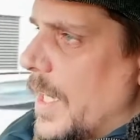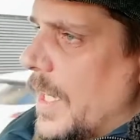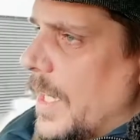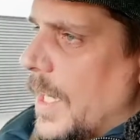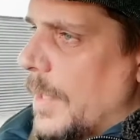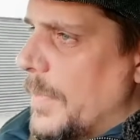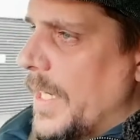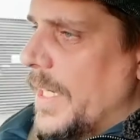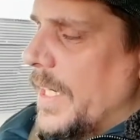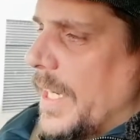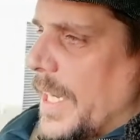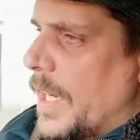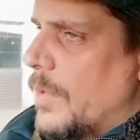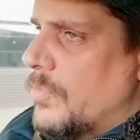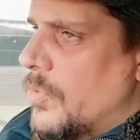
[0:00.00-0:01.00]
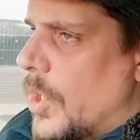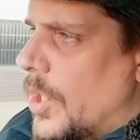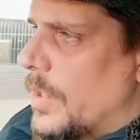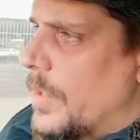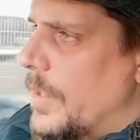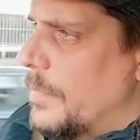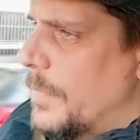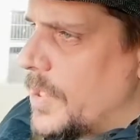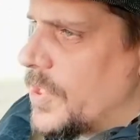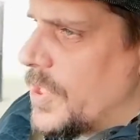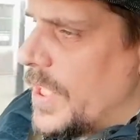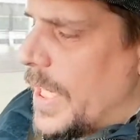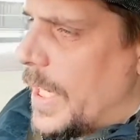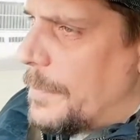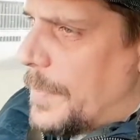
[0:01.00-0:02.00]
I mean, how rotten must
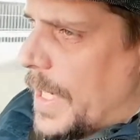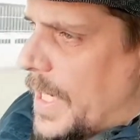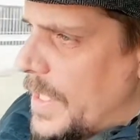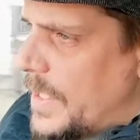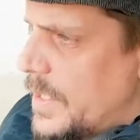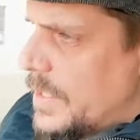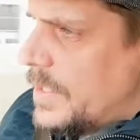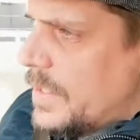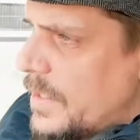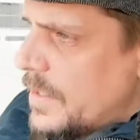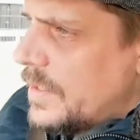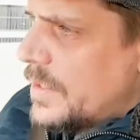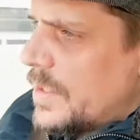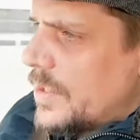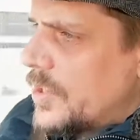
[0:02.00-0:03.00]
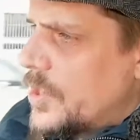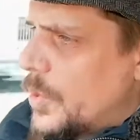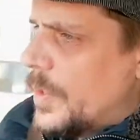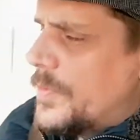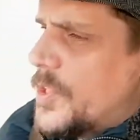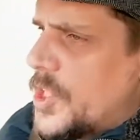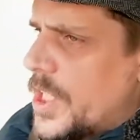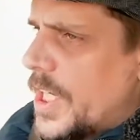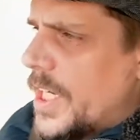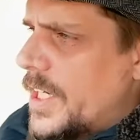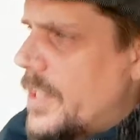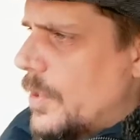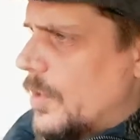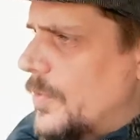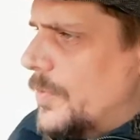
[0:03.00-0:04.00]
that have been to have
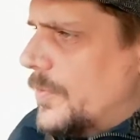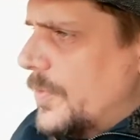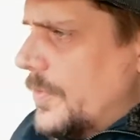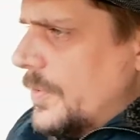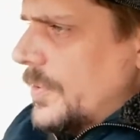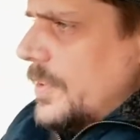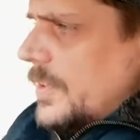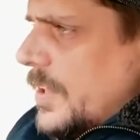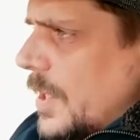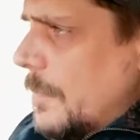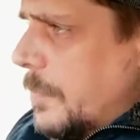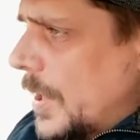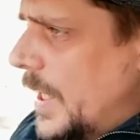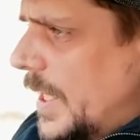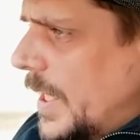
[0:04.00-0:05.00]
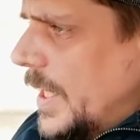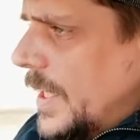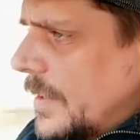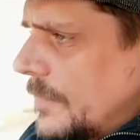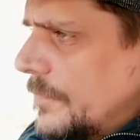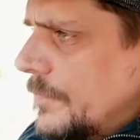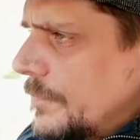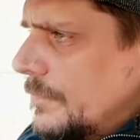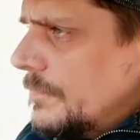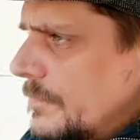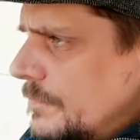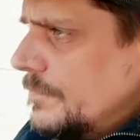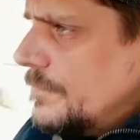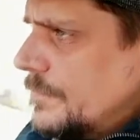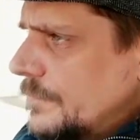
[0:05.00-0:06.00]
sheared off completely?
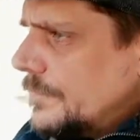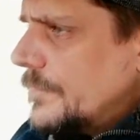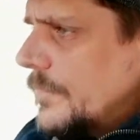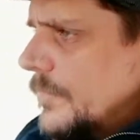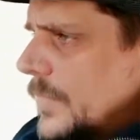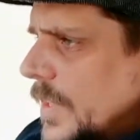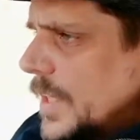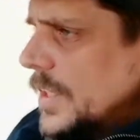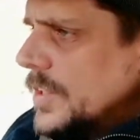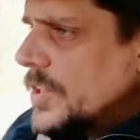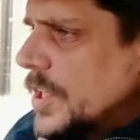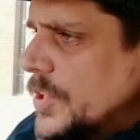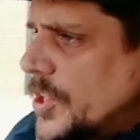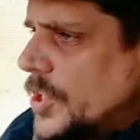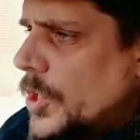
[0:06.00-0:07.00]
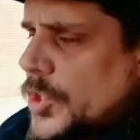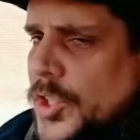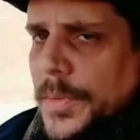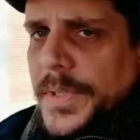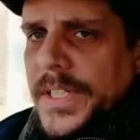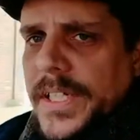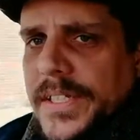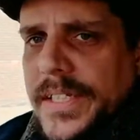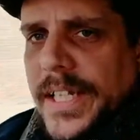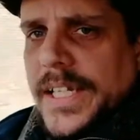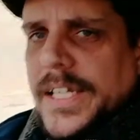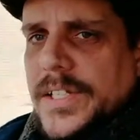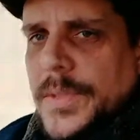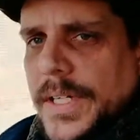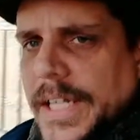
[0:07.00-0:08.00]
So it's a good job I did take
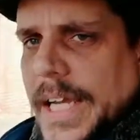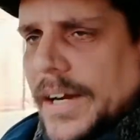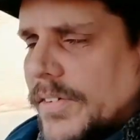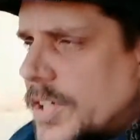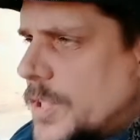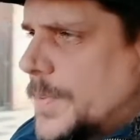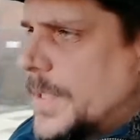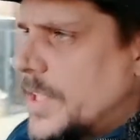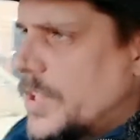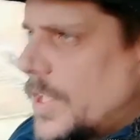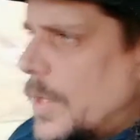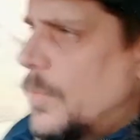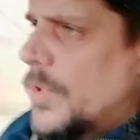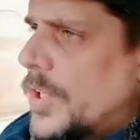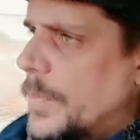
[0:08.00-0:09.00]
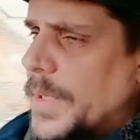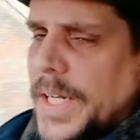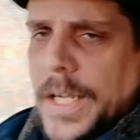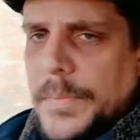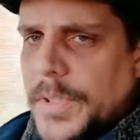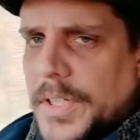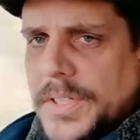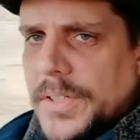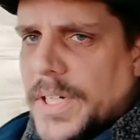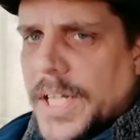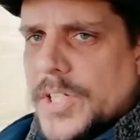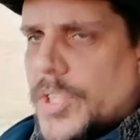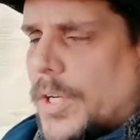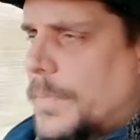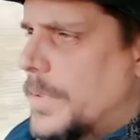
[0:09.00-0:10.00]
it to a garage because I wouldn't have been able to do that job.